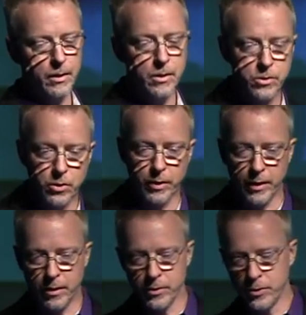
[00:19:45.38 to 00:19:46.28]
So
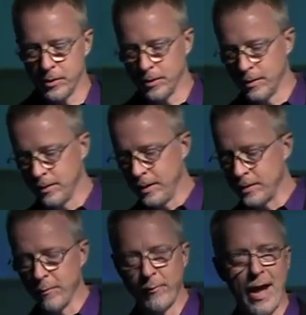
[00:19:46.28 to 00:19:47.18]
it's
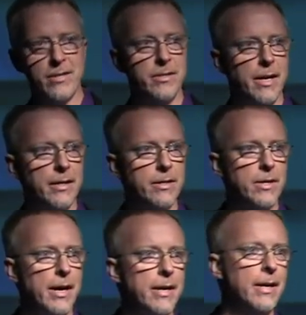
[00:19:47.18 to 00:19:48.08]
a fascinating
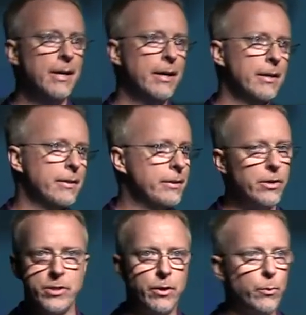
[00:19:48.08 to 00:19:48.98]
design. They're
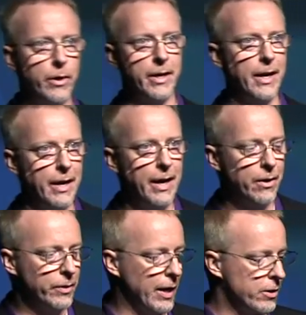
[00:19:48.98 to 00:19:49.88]
still working it
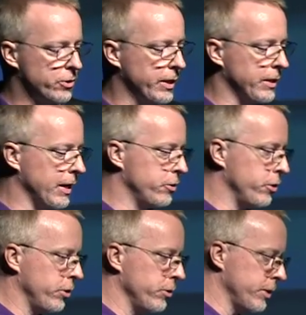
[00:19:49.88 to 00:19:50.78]
out. They
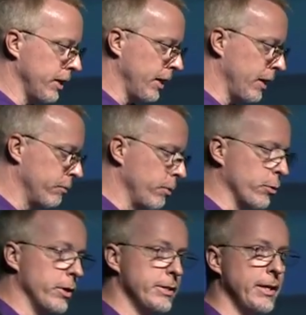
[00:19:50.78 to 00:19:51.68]
introduced a
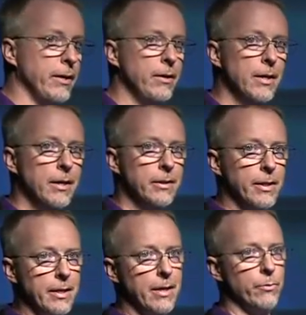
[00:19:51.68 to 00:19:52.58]
reward tier that
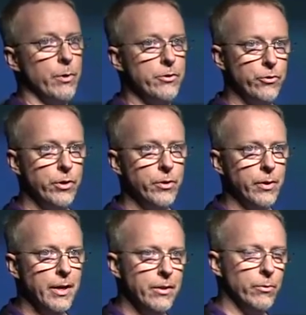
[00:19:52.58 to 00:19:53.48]
they then withdrew.
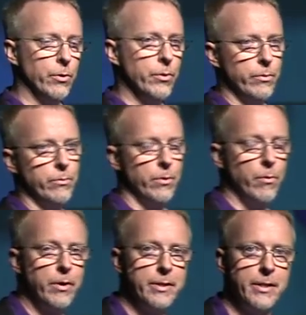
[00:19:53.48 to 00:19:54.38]
The
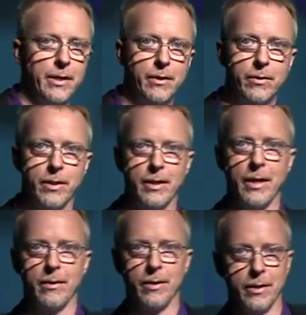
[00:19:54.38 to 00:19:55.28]
reward tier that
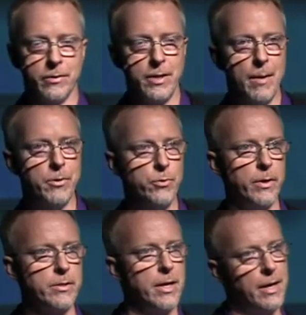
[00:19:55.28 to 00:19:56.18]
they established
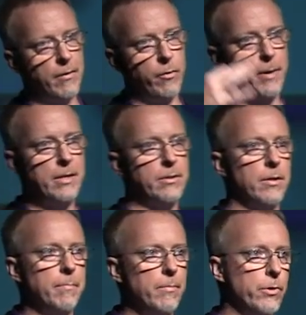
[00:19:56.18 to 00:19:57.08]
was, if you pay this
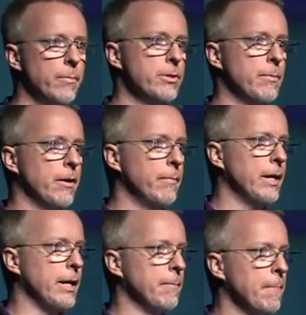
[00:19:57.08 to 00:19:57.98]
enormous amount of
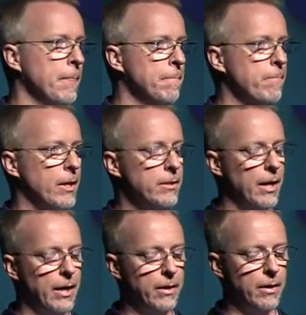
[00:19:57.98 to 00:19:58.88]
money,
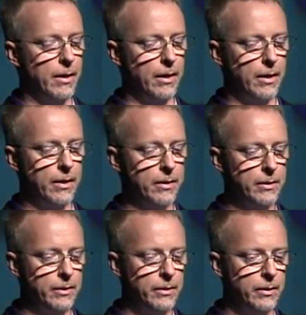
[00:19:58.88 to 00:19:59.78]
then,
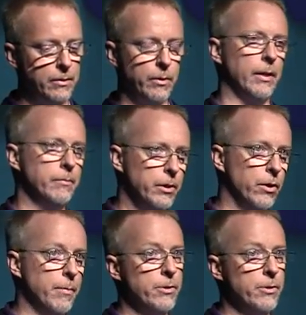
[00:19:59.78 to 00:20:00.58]
enormous,